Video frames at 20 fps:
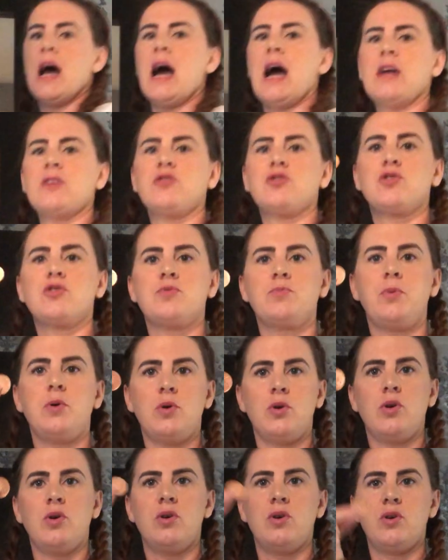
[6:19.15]
I just
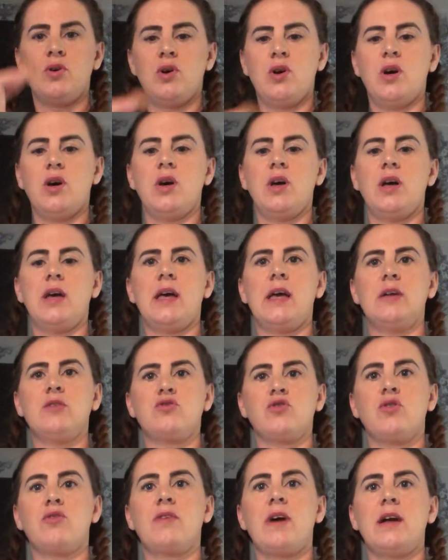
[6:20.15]
put
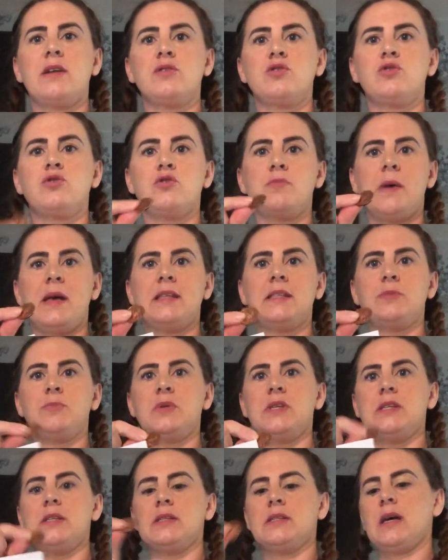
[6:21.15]
draw around a 2p
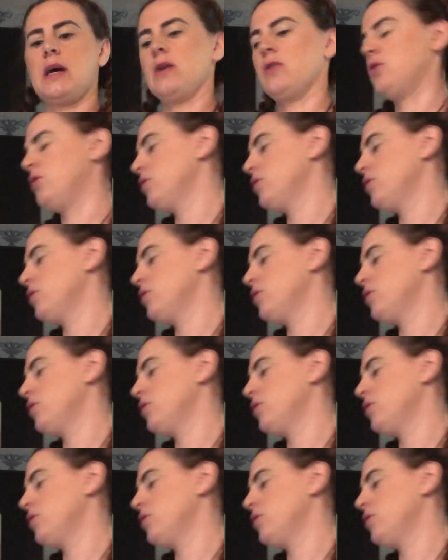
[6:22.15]
piece and